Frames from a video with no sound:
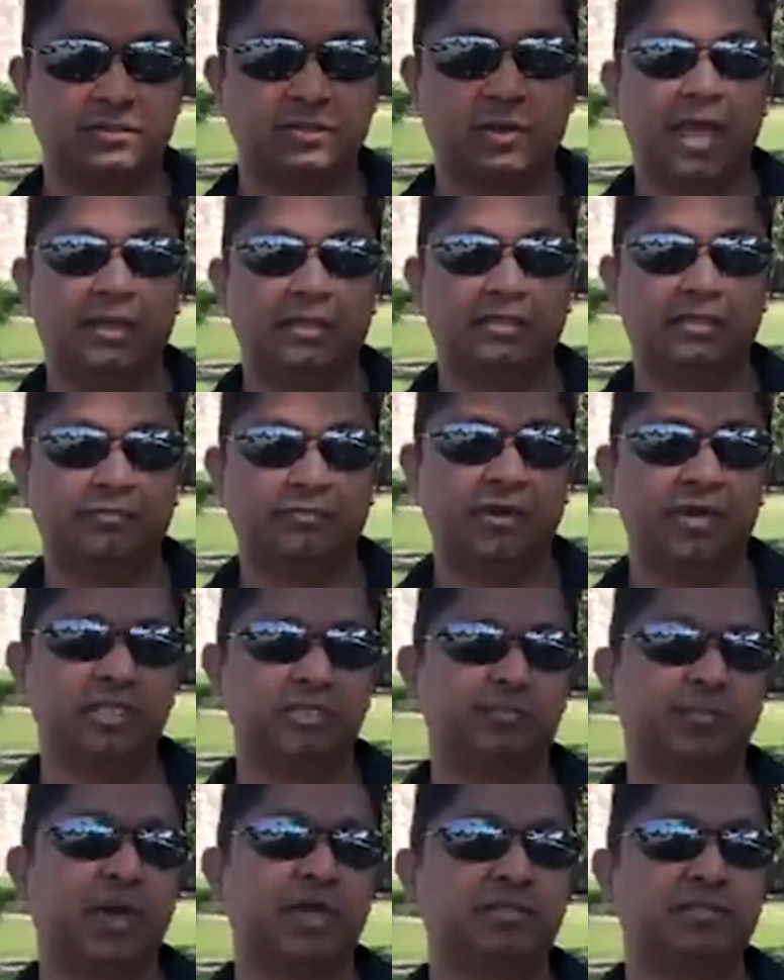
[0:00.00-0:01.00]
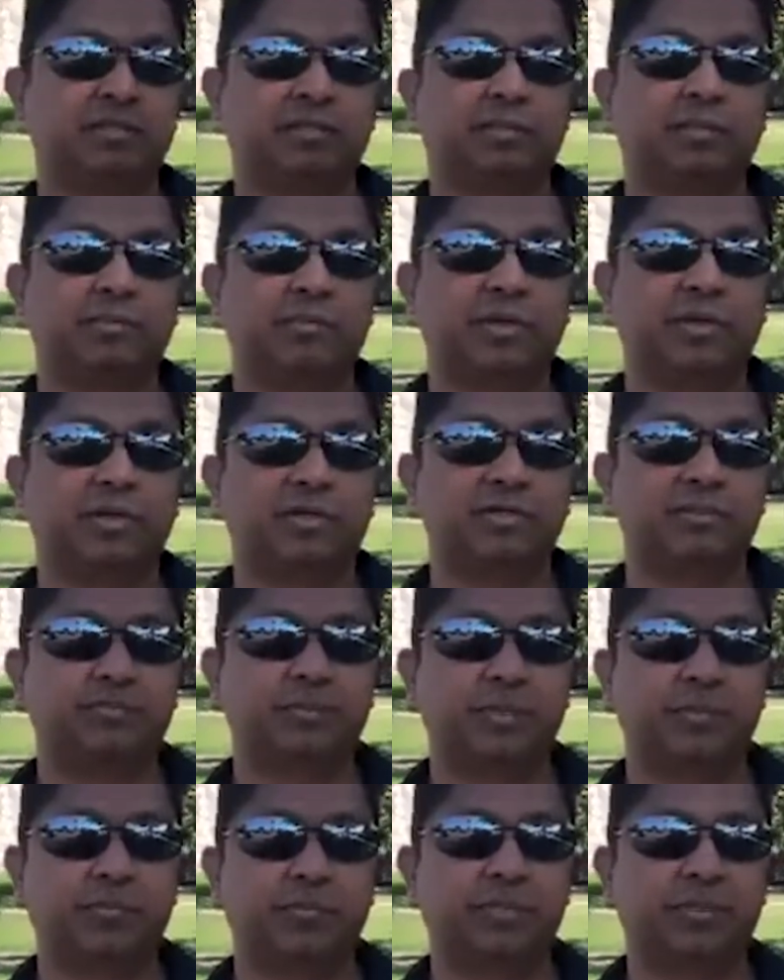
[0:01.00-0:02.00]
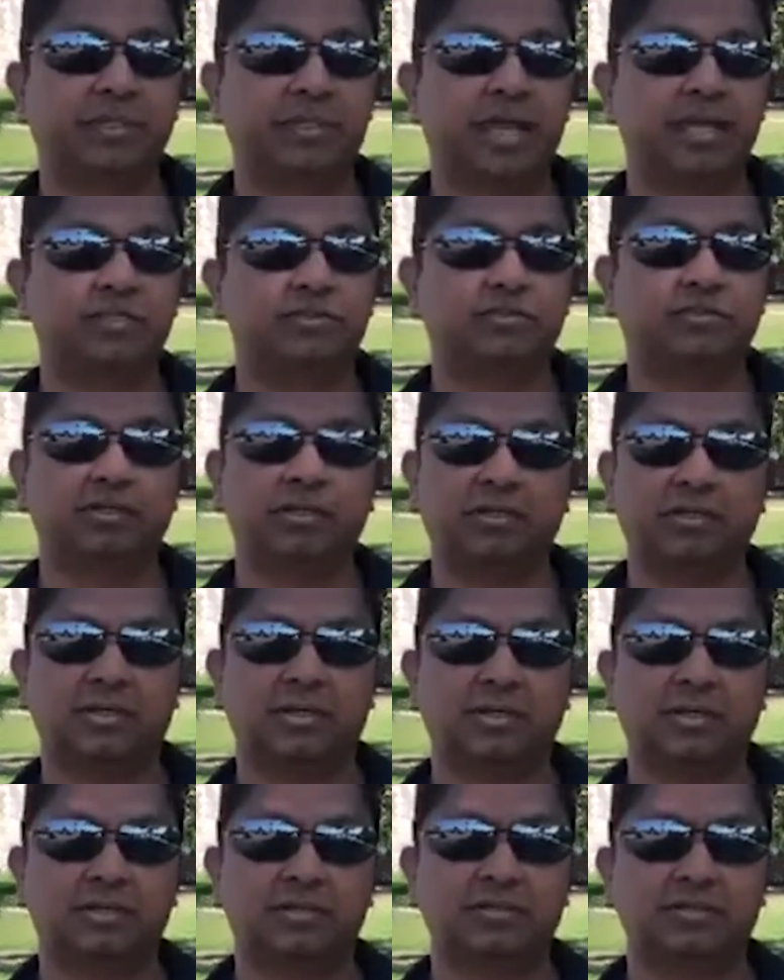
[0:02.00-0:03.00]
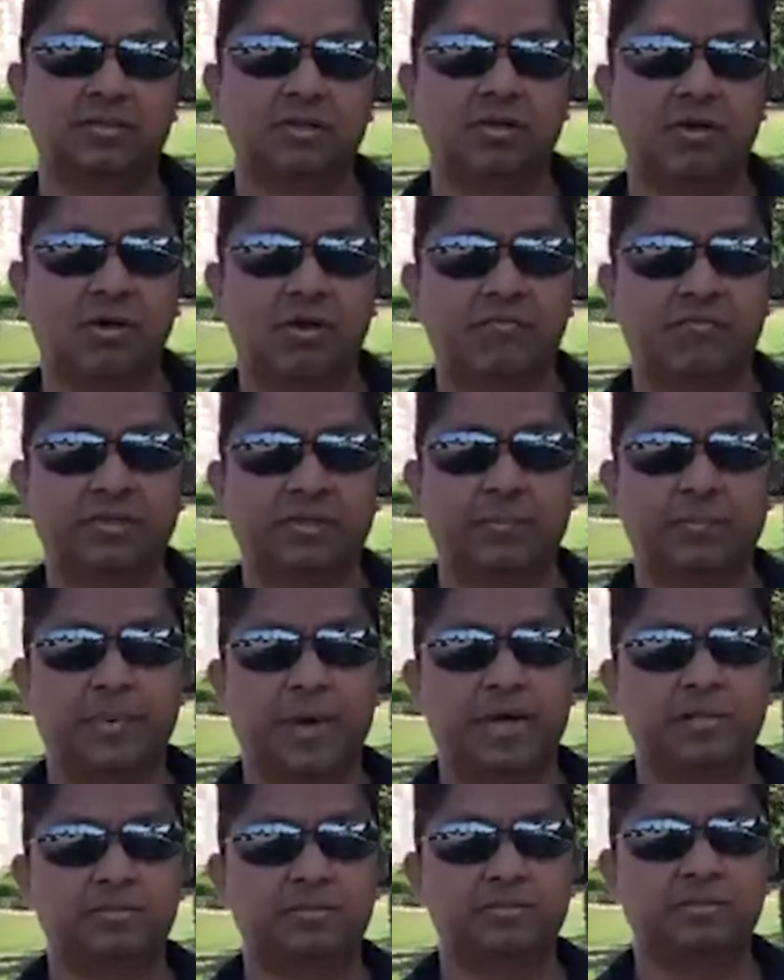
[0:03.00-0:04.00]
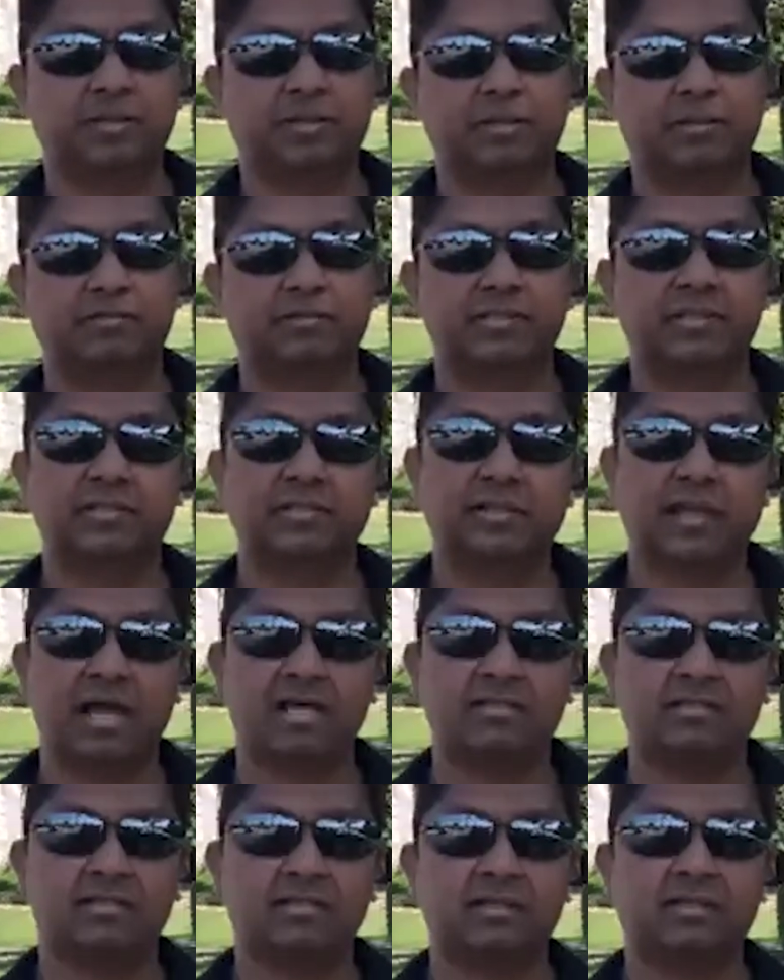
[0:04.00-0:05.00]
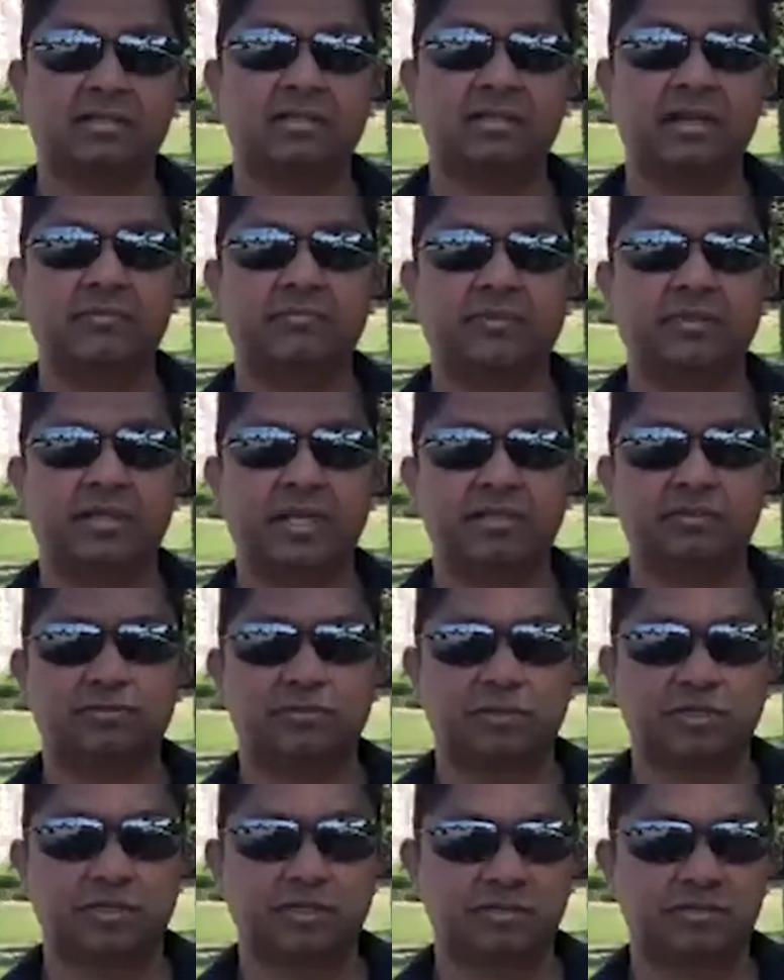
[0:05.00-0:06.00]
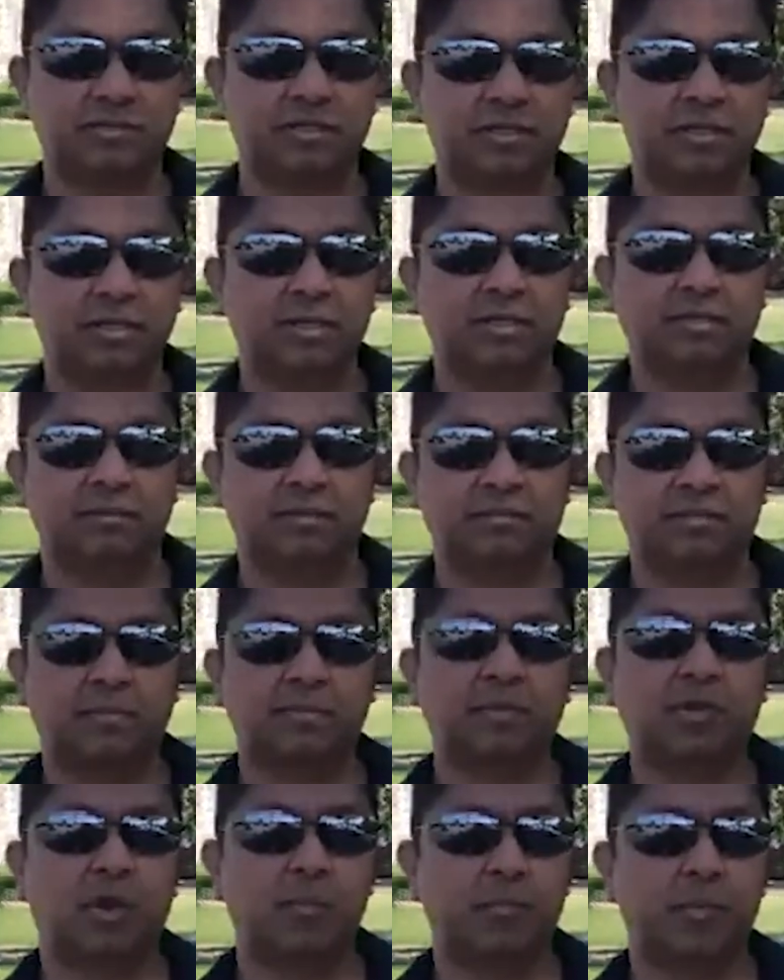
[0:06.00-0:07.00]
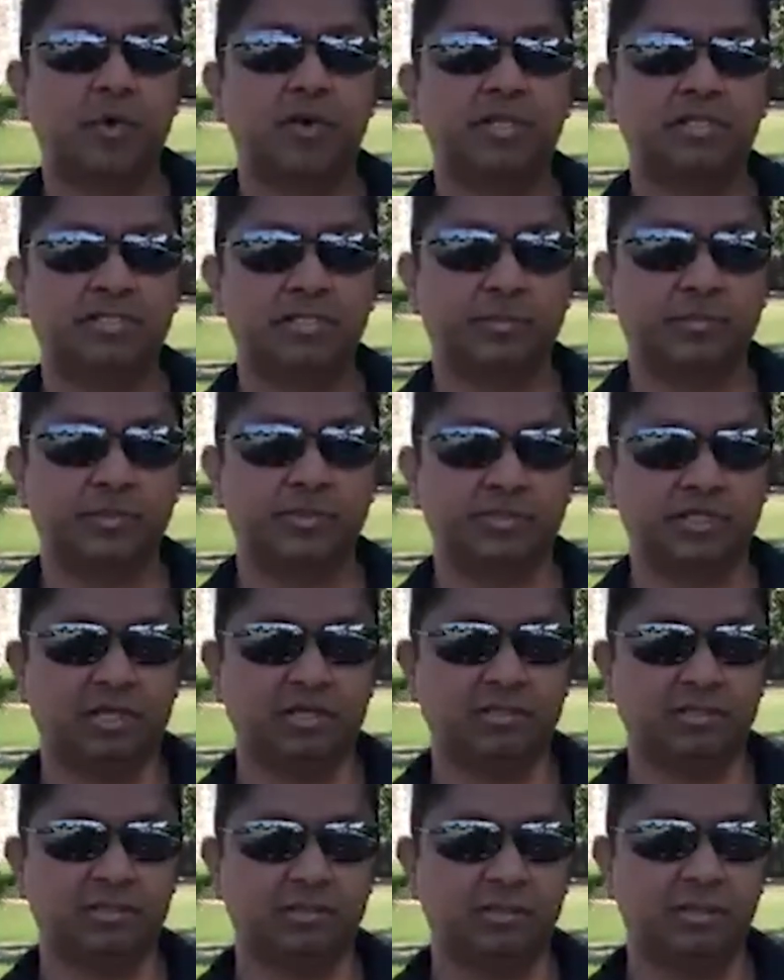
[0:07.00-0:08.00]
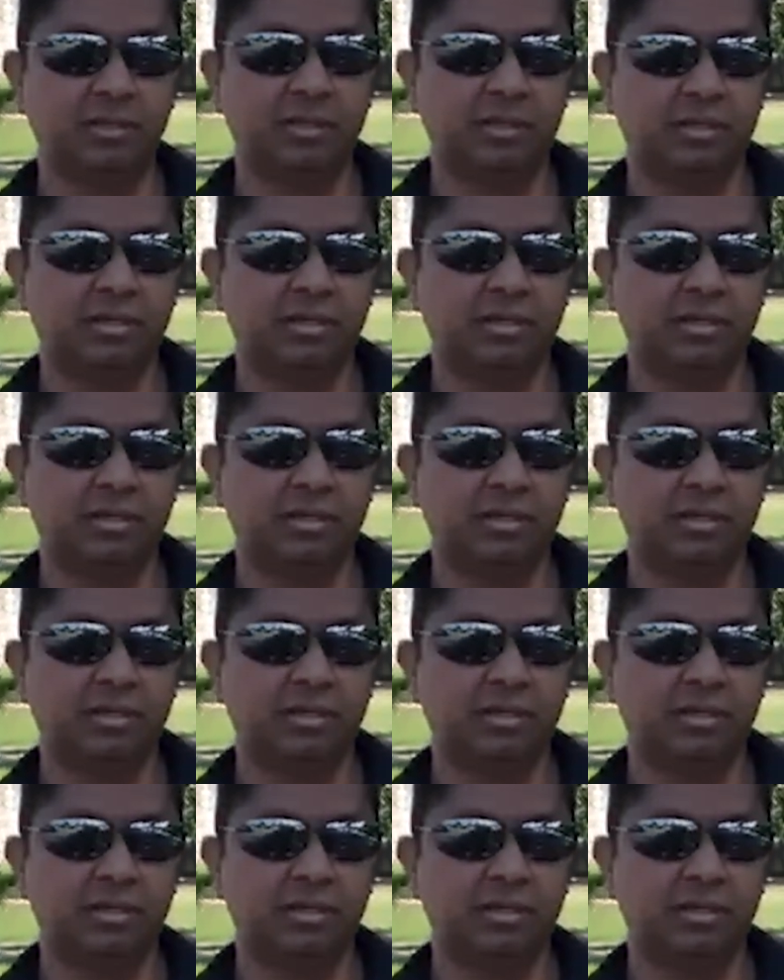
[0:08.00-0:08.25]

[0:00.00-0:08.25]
And it's very special because for the next 3 years, or for the past since last year and for the next 3 years, there's something called bonus depreciation.